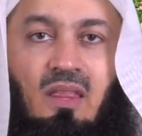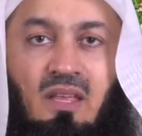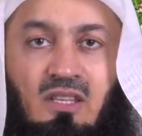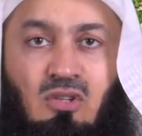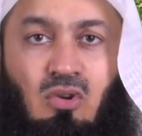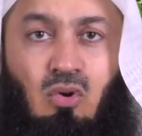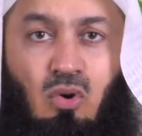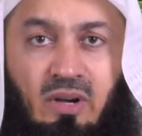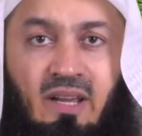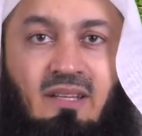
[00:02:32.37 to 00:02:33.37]
That's
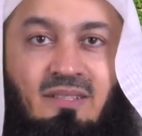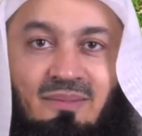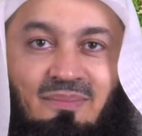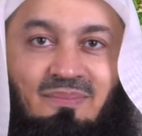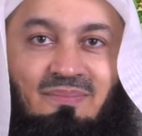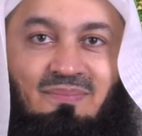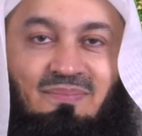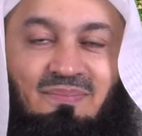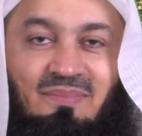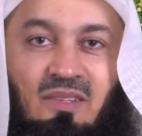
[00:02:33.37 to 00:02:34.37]
correct."
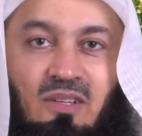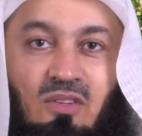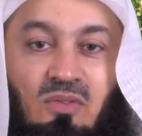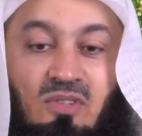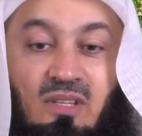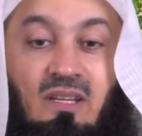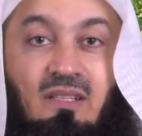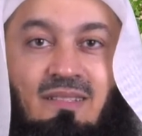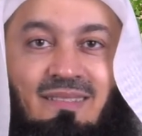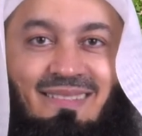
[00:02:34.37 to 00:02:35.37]
You know,
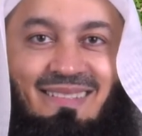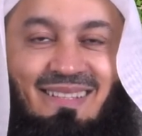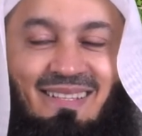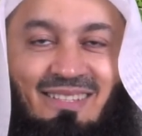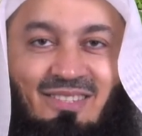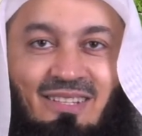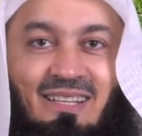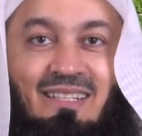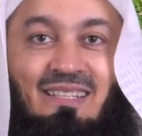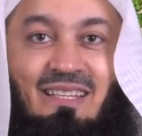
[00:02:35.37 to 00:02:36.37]
sadaqt.
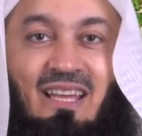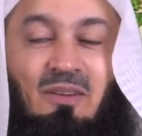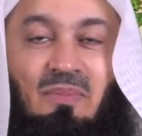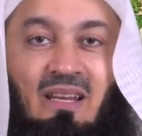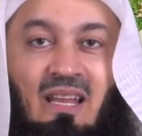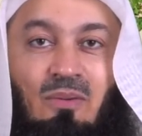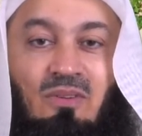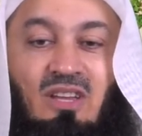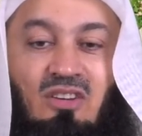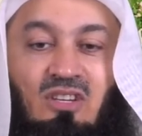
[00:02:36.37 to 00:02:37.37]
Sadaqt in the Arabic
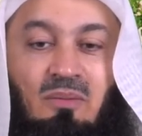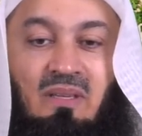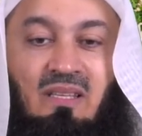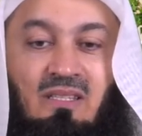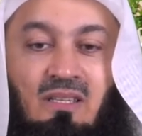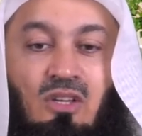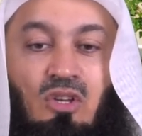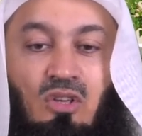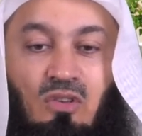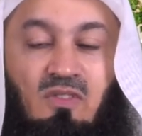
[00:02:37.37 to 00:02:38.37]
language actually means
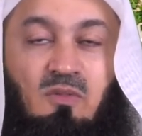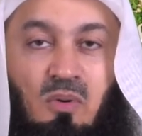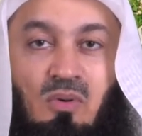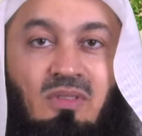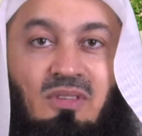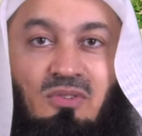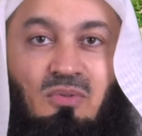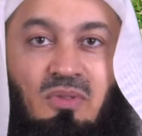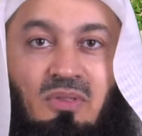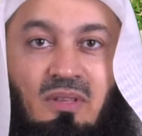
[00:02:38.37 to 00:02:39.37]
you've spoken the
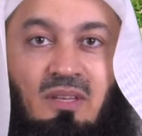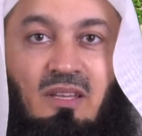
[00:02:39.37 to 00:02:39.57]
truth.